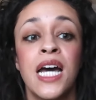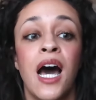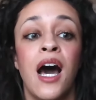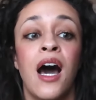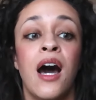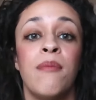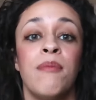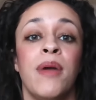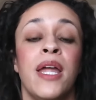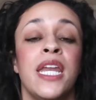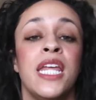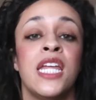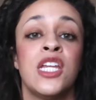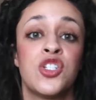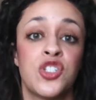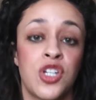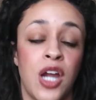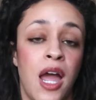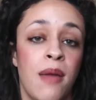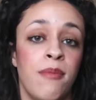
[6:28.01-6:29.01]
And
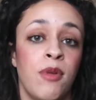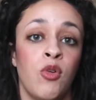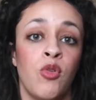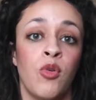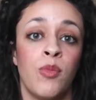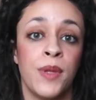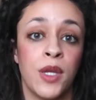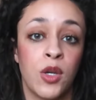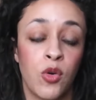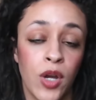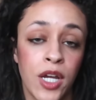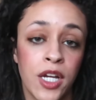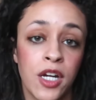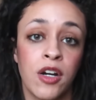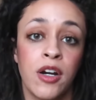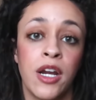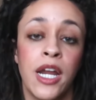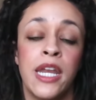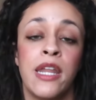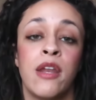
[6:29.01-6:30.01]
each time it will be
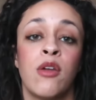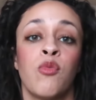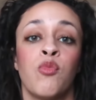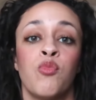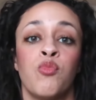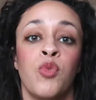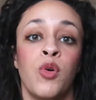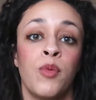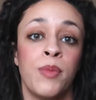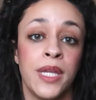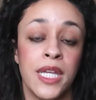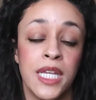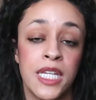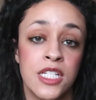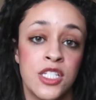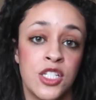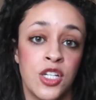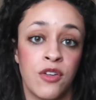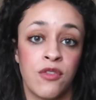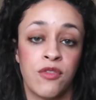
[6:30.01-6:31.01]
quicker and it will be
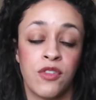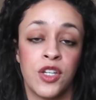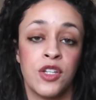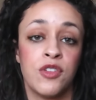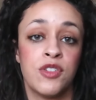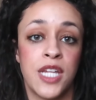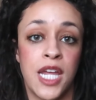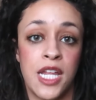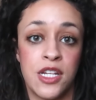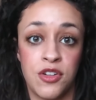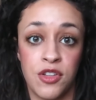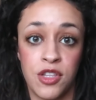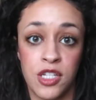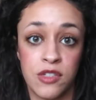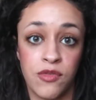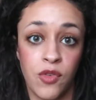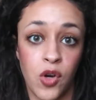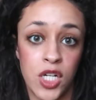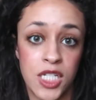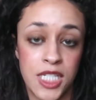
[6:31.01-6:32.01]
easier for you to enter
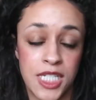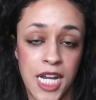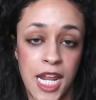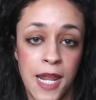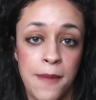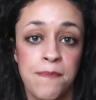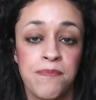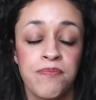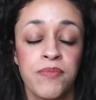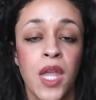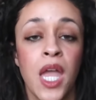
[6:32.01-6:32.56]
this void state.